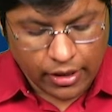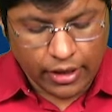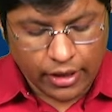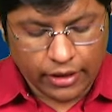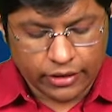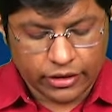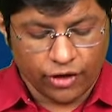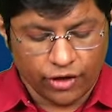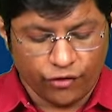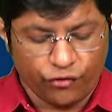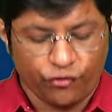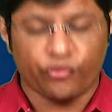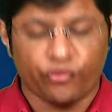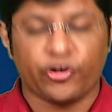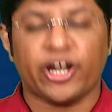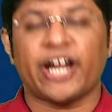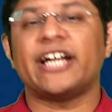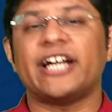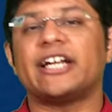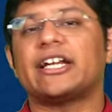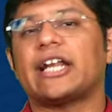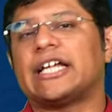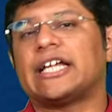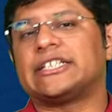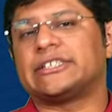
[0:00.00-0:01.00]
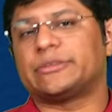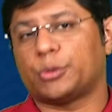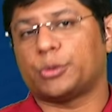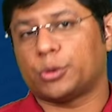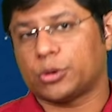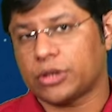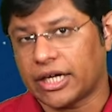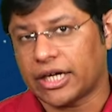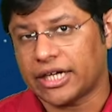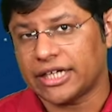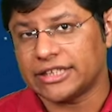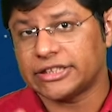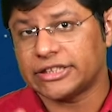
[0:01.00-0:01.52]
The freight transport,
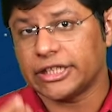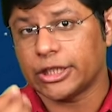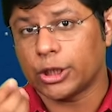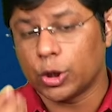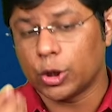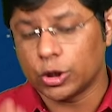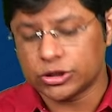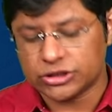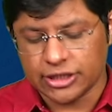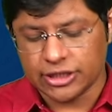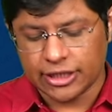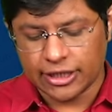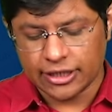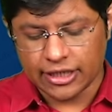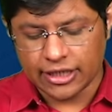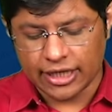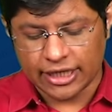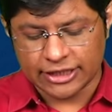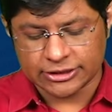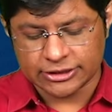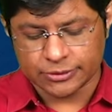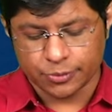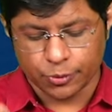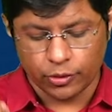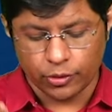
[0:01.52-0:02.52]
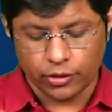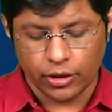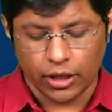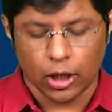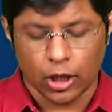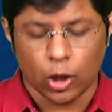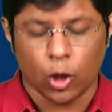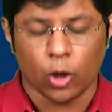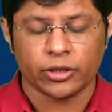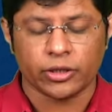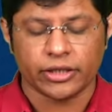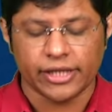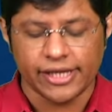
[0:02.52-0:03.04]
that is the goods transport
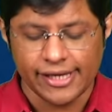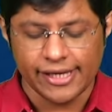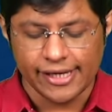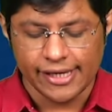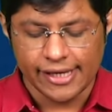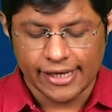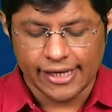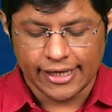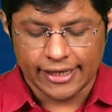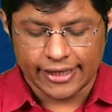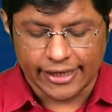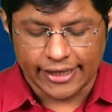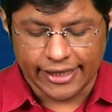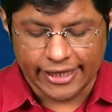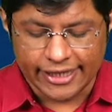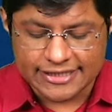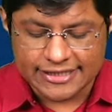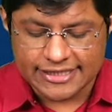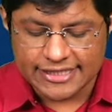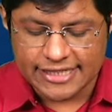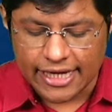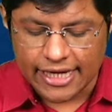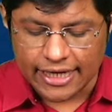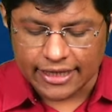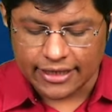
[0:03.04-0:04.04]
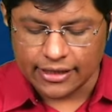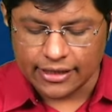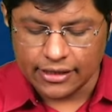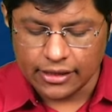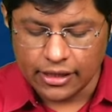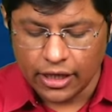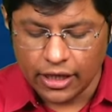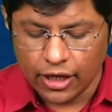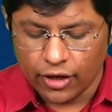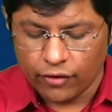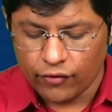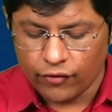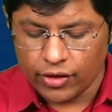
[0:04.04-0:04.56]
along the ECRL,
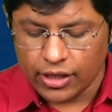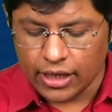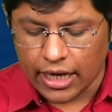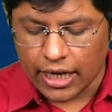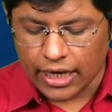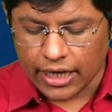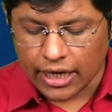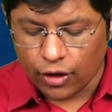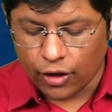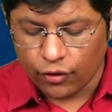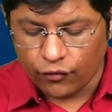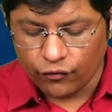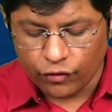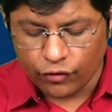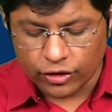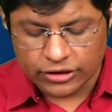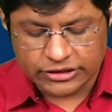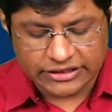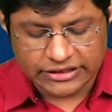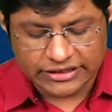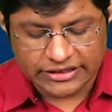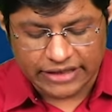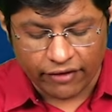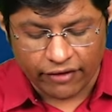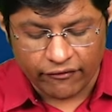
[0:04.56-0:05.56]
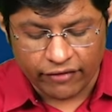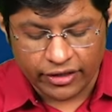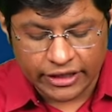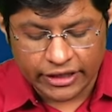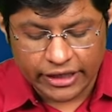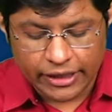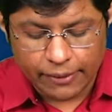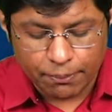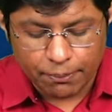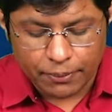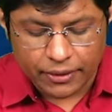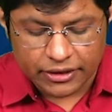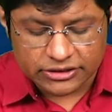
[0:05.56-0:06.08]
will account for
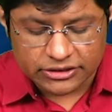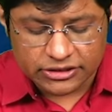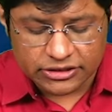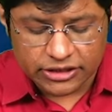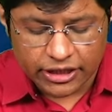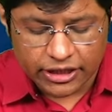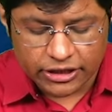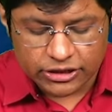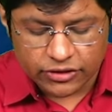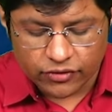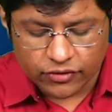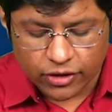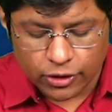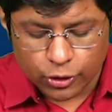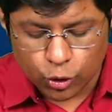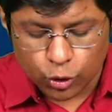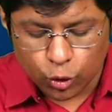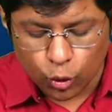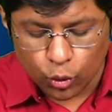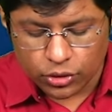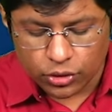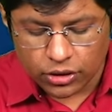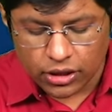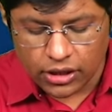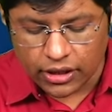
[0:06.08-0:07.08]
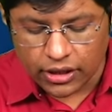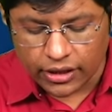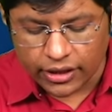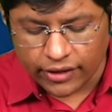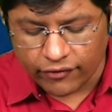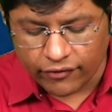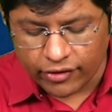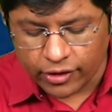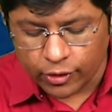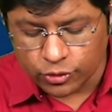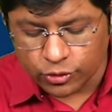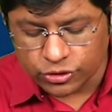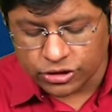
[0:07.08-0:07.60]
70% of the total
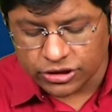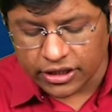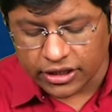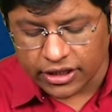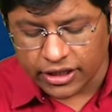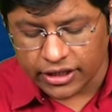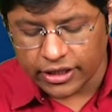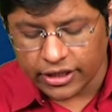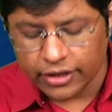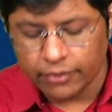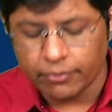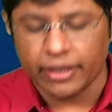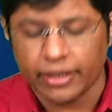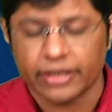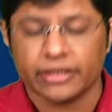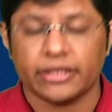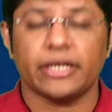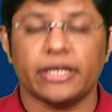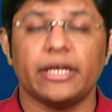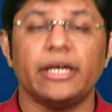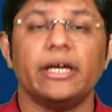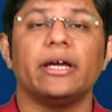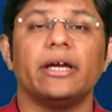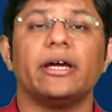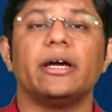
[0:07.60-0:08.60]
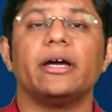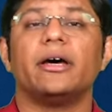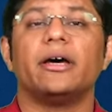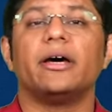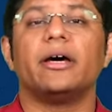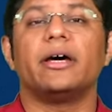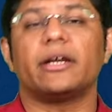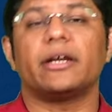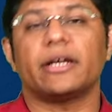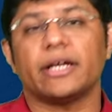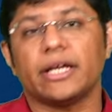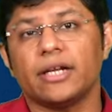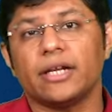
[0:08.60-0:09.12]
revenue generated by the
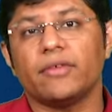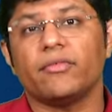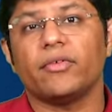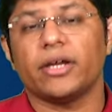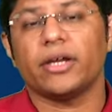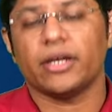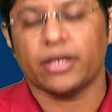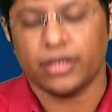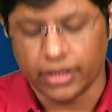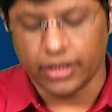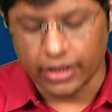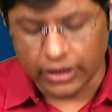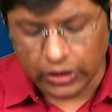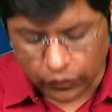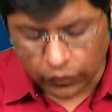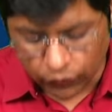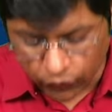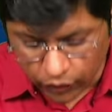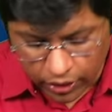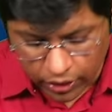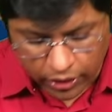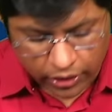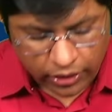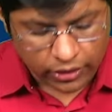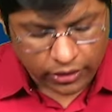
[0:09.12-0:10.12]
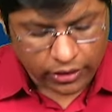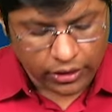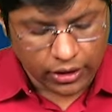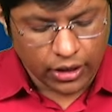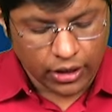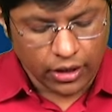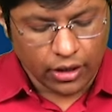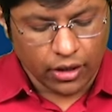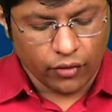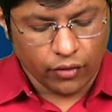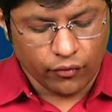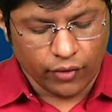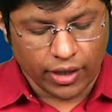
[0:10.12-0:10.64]
railway network,
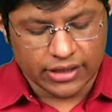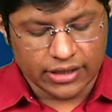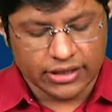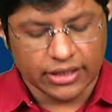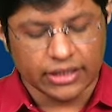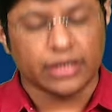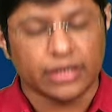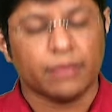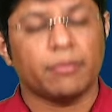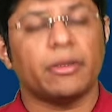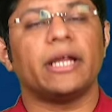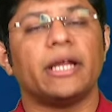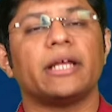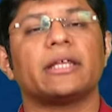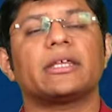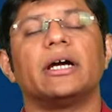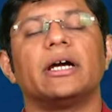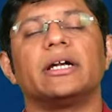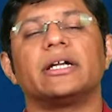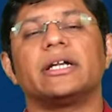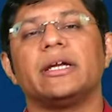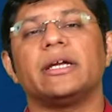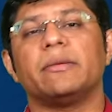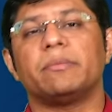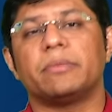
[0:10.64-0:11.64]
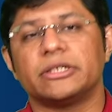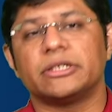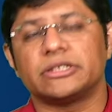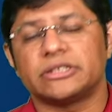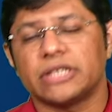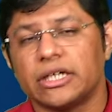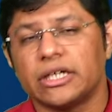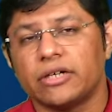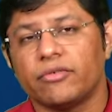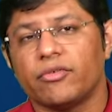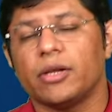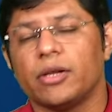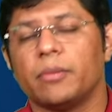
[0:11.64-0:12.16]
while the remaining
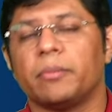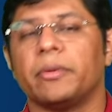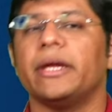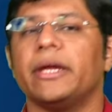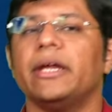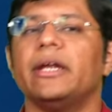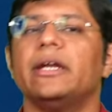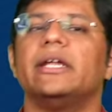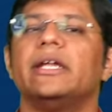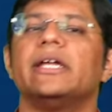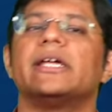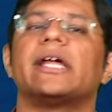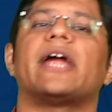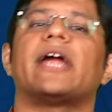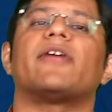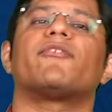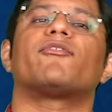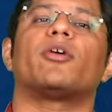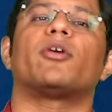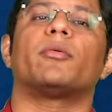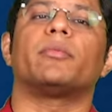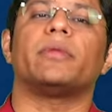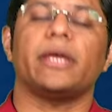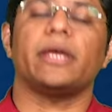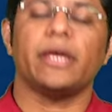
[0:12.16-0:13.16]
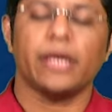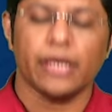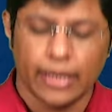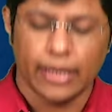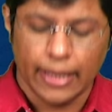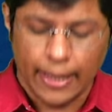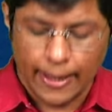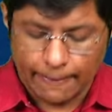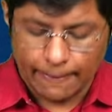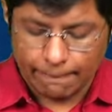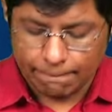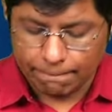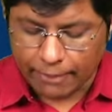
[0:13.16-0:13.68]
30% will be derived from the
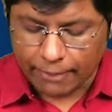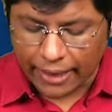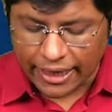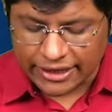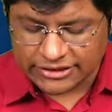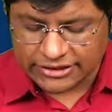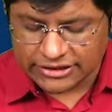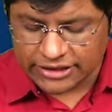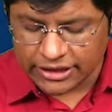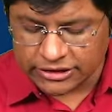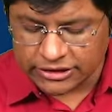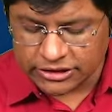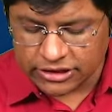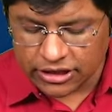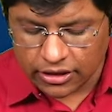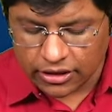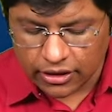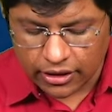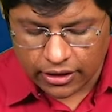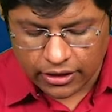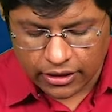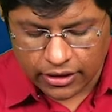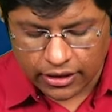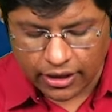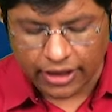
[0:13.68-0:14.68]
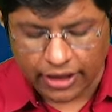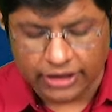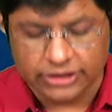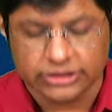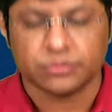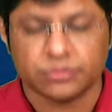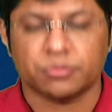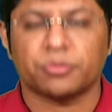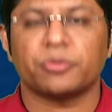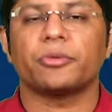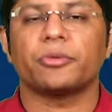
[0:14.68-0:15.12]
passenger transport.